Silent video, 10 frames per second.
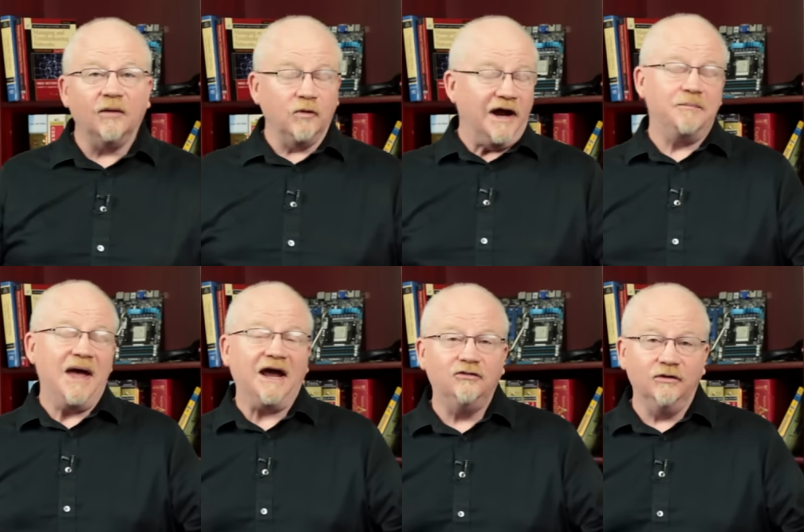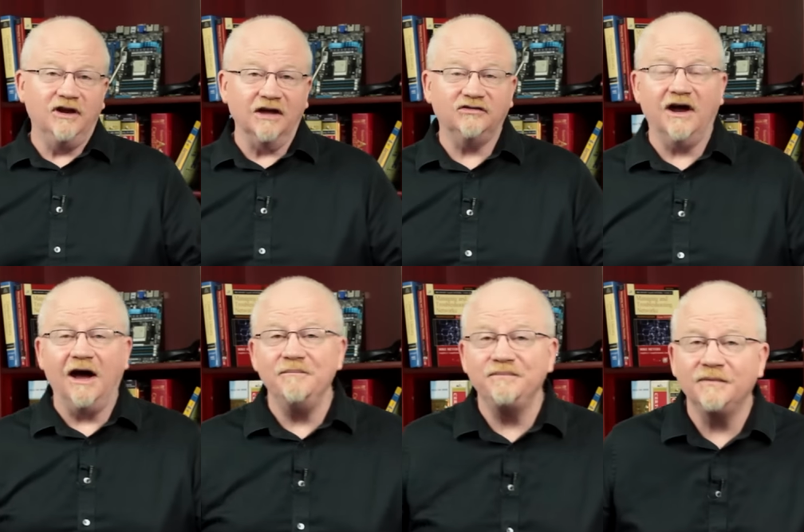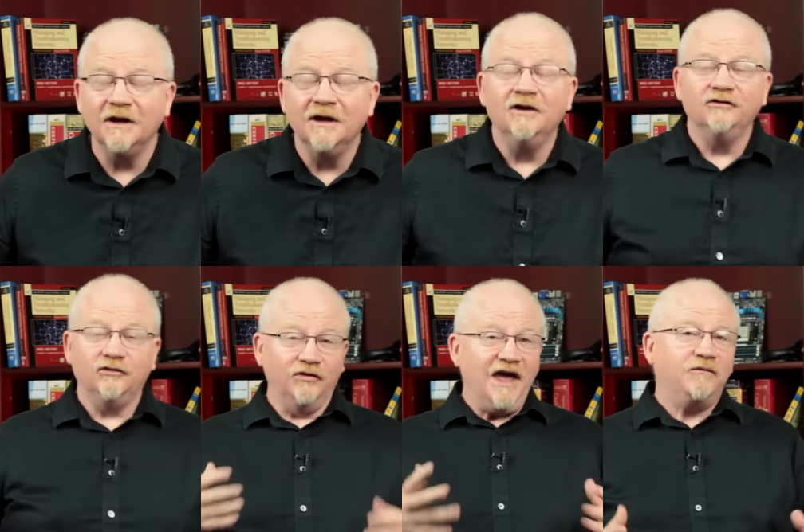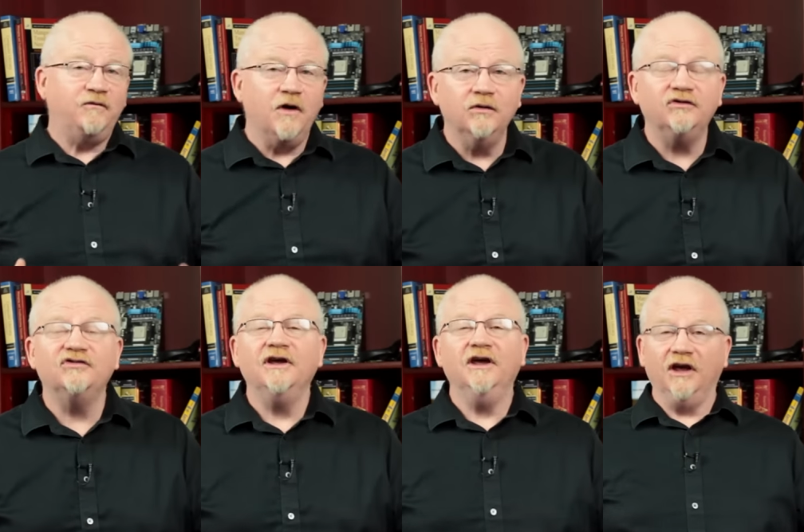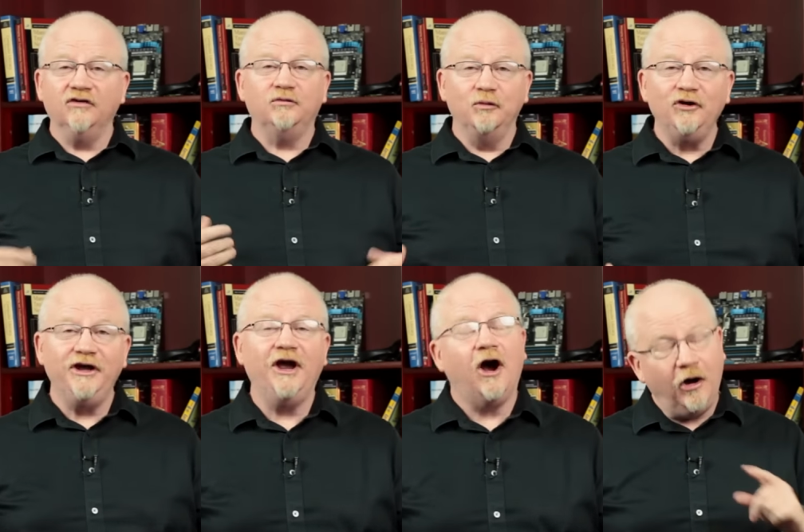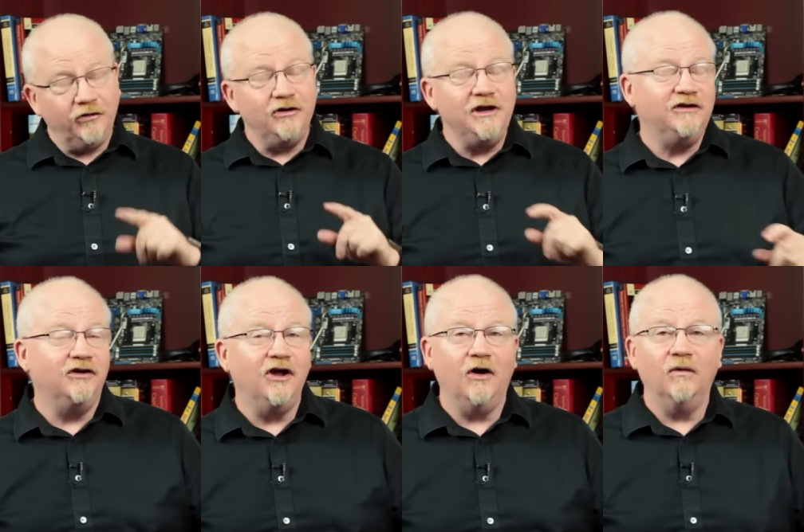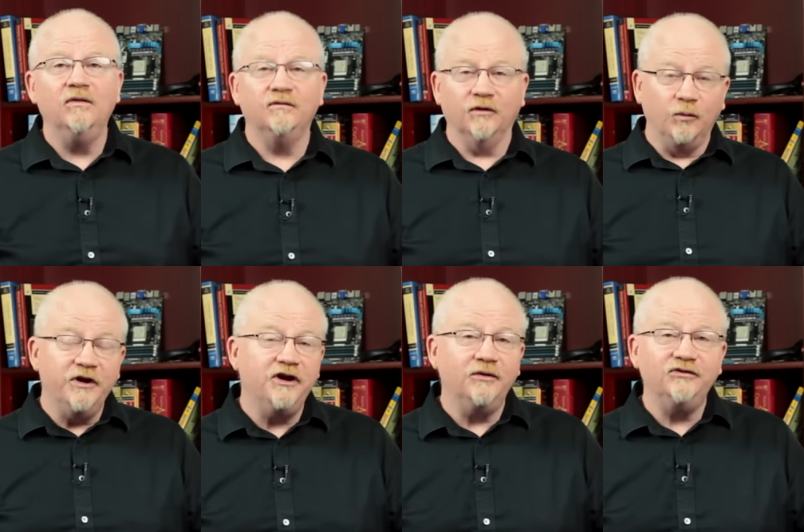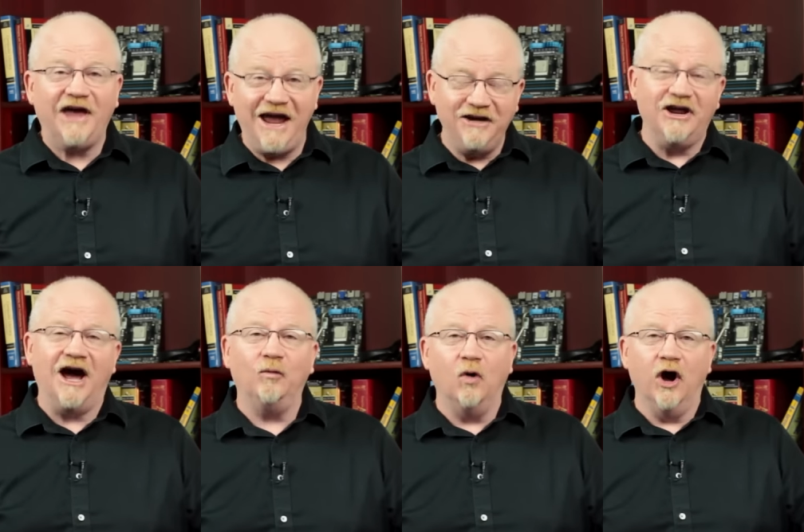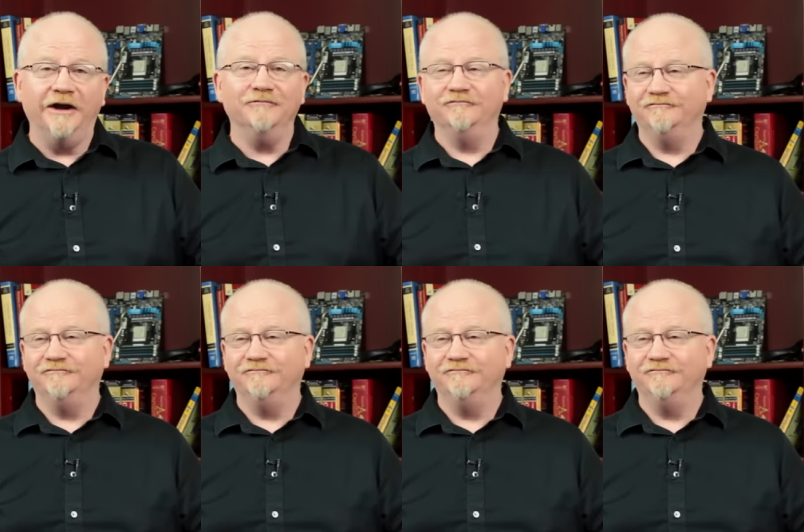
I'm right back to a desktop. So that, folks, is really all you need to know for Windows 8.1.